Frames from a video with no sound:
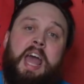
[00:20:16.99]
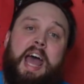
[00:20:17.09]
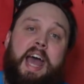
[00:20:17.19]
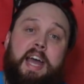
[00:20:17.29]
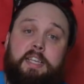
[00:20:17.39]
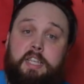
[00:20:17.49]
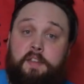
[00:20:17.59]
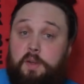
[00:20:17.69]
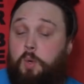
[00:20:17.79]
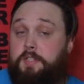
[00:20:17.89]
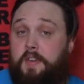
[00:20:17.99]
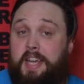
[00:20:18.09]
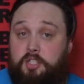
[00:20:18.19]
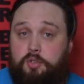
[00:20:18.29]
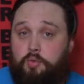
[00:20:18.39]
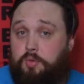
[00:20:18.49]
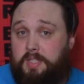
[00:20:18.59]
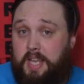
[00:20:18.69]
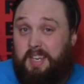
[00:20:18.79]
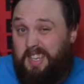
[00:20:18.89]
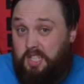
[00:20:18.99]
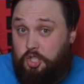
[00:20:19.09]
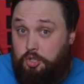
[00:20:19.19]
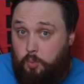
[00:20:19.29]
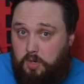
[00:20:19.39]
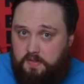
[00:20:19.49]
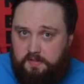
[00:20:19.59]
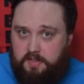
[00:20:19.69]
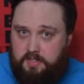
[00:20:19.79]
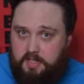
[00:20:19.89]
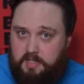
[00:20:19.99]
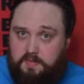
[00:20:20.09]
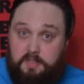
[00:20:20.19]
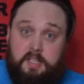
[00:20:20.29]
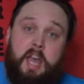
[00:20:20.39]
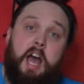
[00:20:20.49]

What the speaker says: and if it works for astronauts, then it should work for us divers.